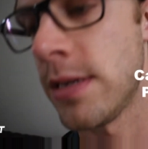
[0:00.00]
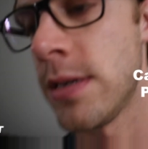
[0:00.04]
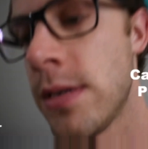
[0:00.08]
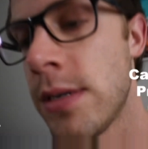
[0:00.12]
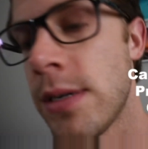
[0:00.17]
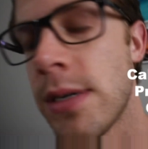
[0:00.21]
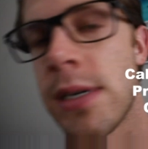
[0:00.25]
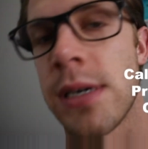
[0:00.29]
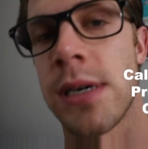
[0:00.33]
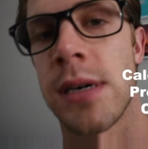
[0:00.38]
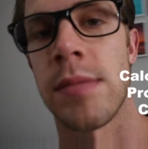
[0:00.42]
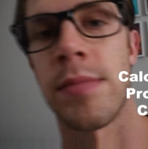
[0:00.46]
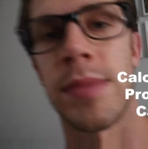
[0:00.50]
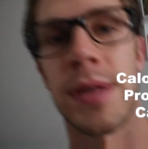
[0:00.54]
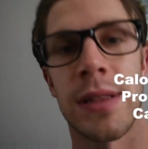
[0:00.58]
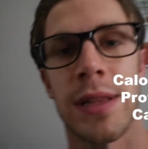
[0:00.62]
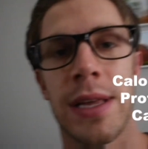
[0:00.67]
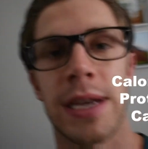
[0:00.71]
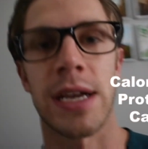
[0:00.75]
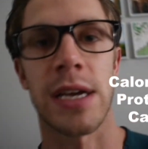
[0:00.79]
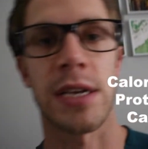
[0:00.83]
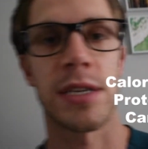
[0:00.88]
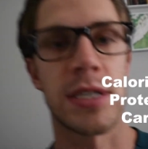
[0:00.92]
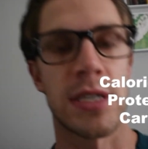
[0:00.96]
and
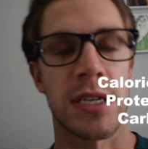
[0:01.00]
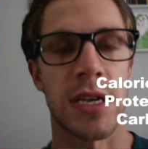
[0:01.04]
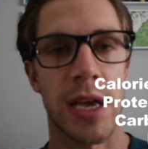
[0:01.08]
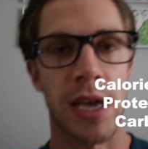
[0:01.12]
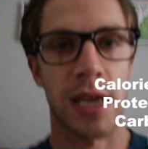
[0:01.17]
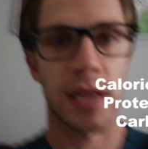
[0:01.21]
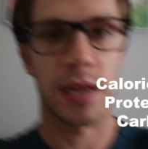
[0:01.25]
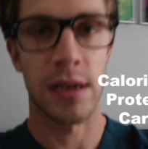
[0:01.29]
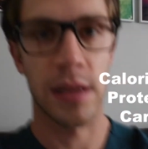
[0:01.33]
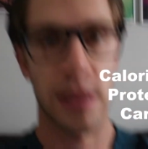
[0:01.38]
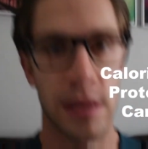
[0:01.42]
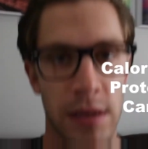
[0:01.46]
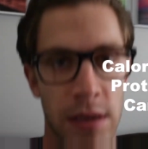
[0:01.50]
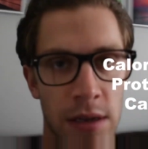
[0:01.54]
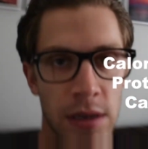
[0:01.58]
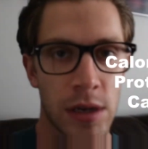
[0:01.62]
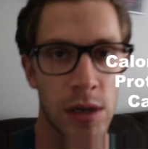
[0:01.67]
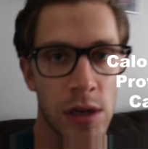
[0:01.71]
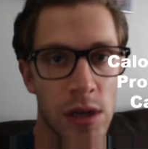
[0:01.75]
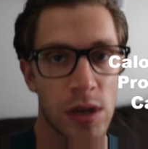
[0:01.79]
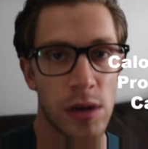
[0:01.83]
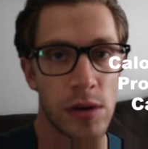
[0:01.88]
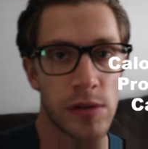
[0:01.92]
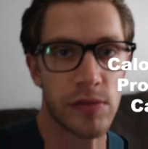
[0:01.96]
like I said,
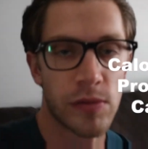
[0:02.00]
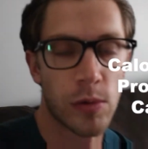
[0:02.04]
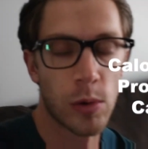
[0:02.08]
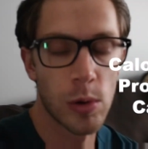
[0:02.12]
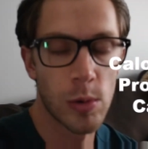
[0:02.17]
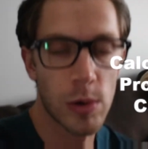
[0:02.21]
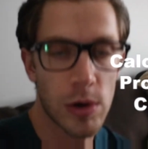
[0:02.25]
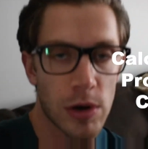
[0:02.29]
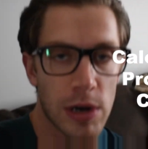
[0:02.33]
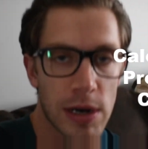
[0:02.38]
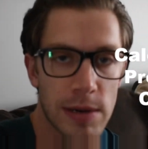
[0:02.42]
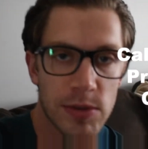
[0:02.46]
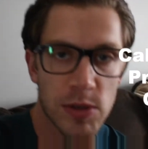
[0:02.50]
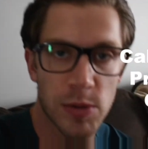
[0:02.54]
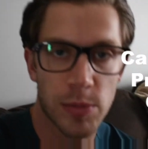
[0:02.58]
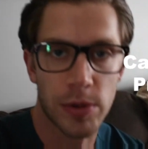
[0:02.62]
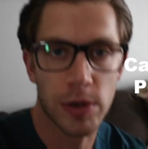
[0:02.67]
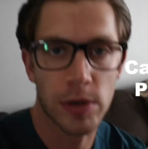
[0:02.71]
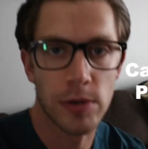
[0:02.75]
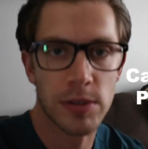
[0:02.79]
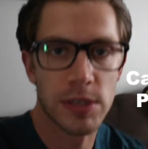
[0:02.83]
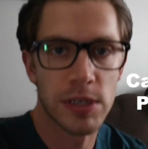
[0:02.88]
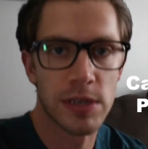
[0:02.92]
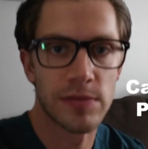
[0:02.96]
41 grams of
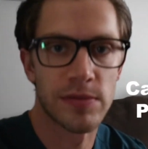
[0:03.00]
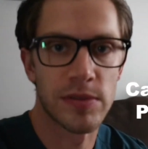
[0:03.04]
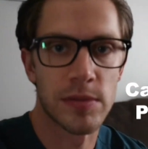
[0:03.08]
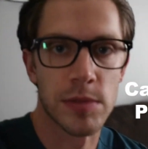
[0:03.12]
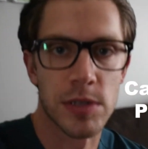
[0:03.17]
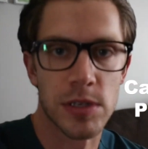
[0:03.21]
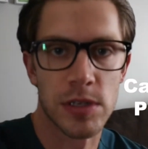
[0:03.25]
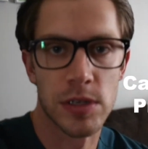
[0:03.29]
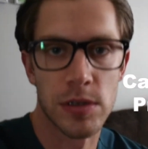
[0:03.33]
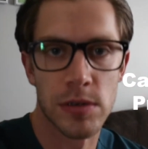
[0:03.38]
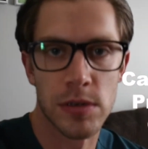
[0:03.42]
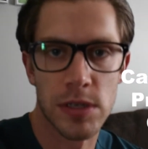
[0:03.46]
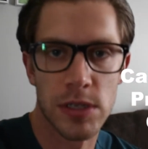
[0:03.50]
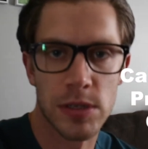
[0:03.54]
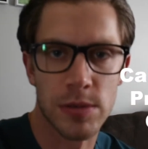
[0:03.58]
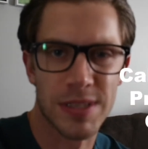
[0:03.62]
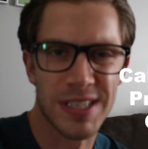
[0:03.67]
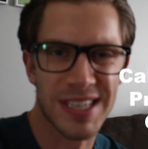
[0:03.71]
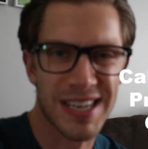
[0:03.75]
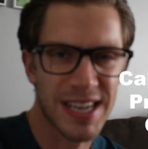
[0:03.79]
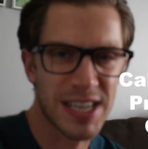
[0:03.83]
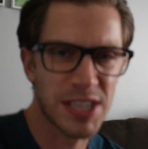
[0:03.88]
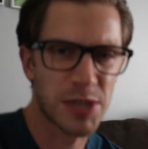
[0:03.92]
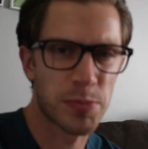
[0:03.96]
protein from the tuna, so
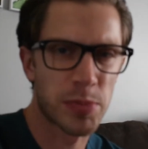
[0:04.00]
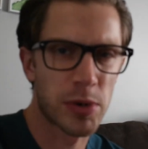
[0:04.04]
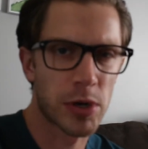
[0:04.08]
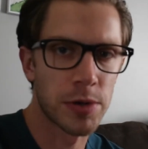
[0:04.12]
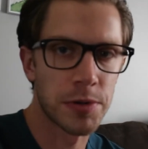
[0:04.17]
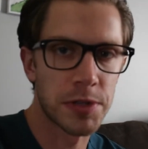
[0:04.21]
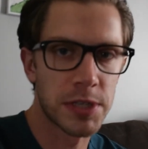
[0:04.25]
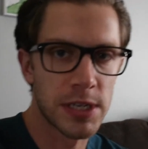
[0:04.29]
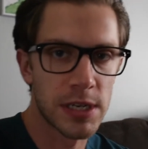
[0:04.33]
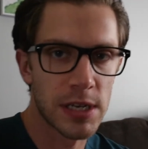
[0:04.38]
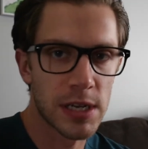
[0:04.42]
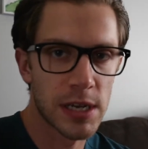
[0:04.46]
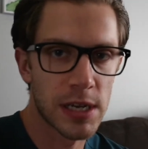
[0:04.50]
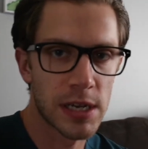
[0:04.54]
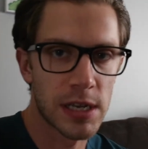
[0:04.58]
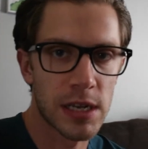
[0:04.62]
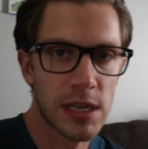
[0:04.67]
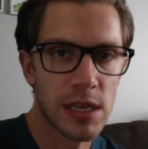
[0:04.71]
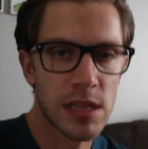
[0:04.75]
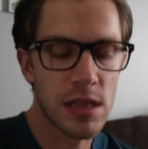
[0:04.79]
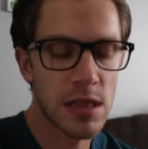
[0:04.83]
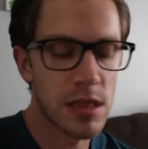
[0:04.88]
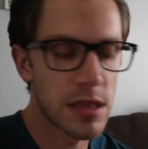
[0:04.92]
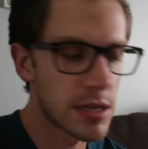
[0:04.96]
it's a nice protein hit,
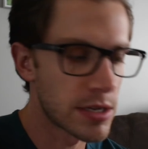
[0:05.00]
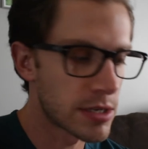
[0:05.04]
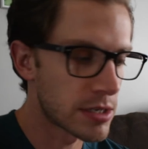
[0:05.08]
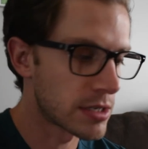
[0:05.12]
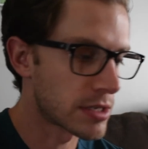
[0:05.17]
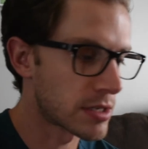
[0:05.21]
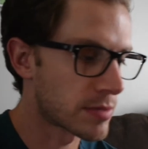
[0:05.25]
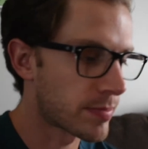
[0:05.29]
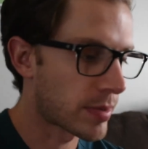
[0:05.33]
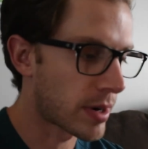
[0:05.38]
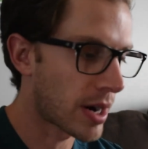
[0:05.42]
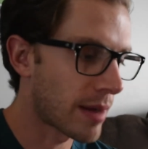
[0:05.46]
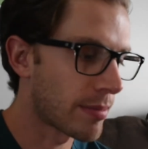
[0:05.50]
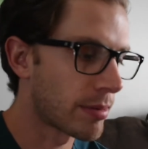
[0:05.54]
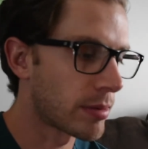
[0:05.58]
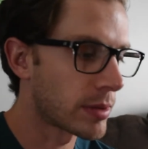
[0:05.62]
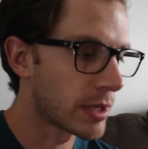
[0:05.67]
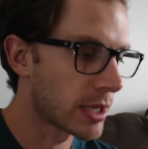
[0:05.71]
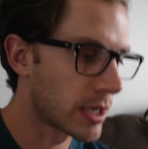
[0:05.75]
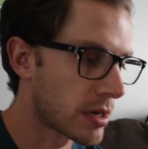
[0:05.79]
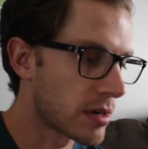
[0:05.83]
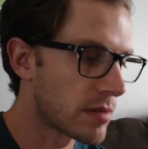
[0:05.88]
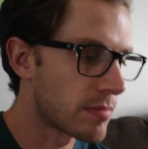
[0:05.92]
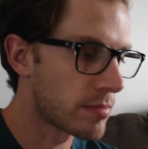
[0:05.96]
and this is probably
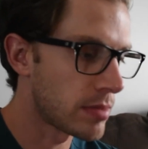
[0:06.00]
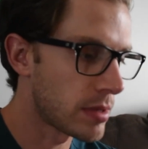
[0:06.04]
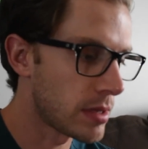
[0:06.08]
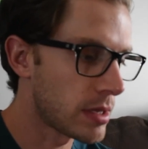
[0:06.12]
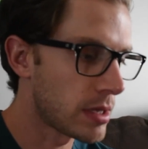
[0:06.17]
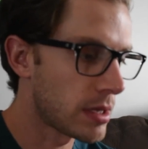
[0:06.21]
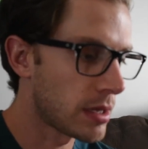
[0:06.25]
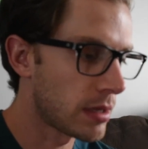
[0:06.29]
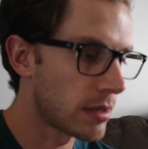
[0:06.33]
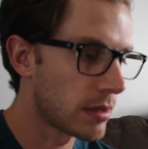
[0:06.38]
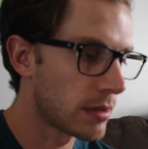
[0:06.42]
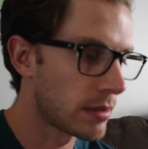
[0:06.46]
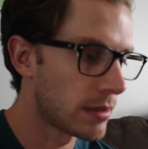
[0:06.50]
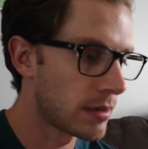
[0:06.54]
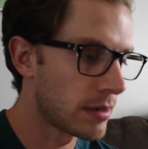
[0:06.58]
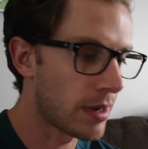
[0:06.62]
going to be,